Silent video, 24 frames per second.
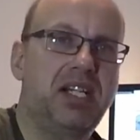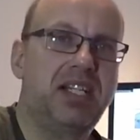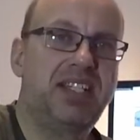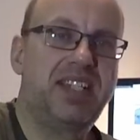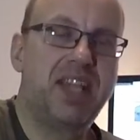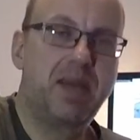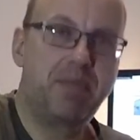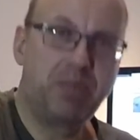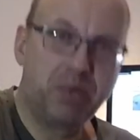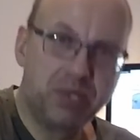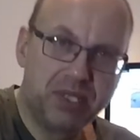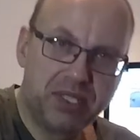a
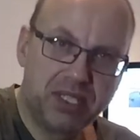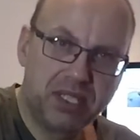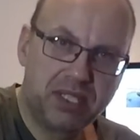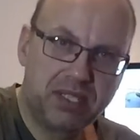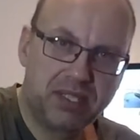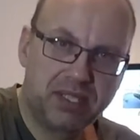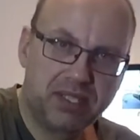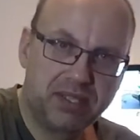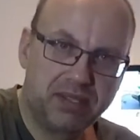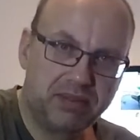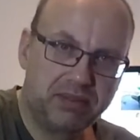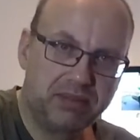
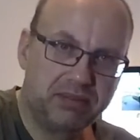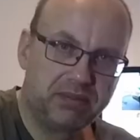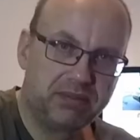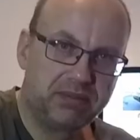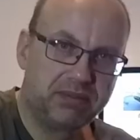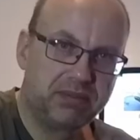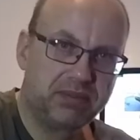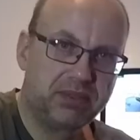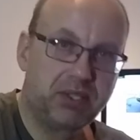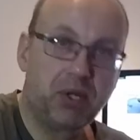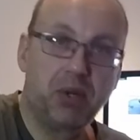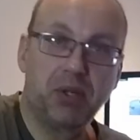deposit
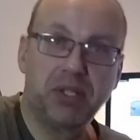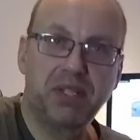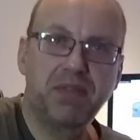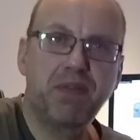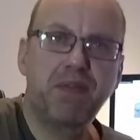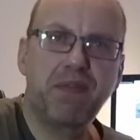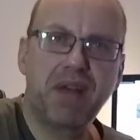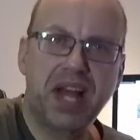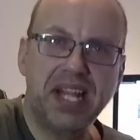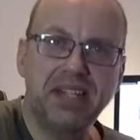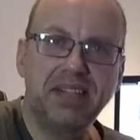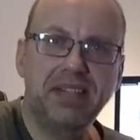called
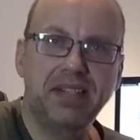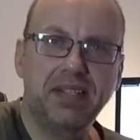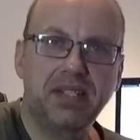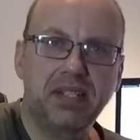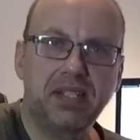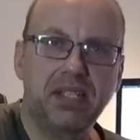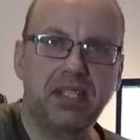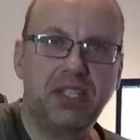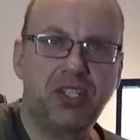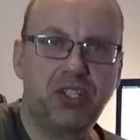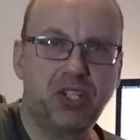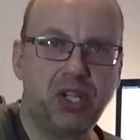fund
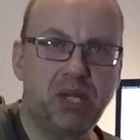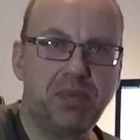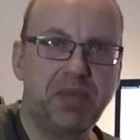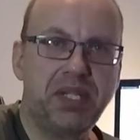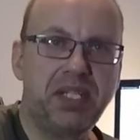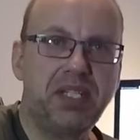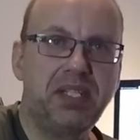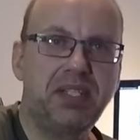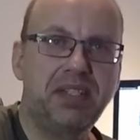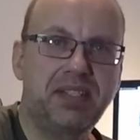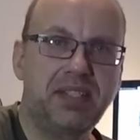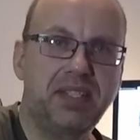in
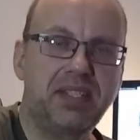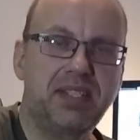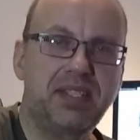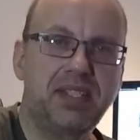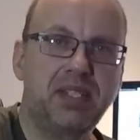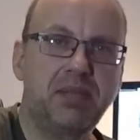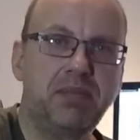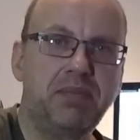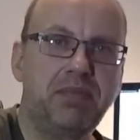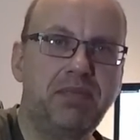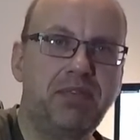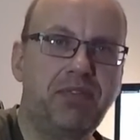Germany
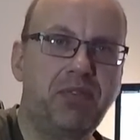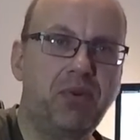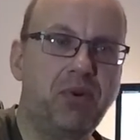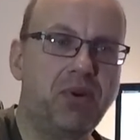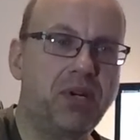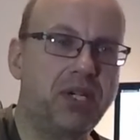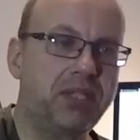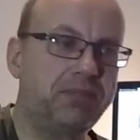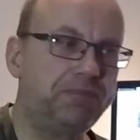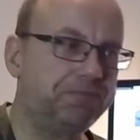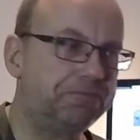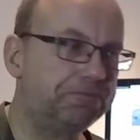system
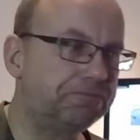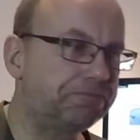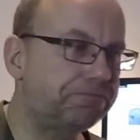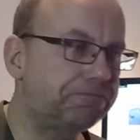for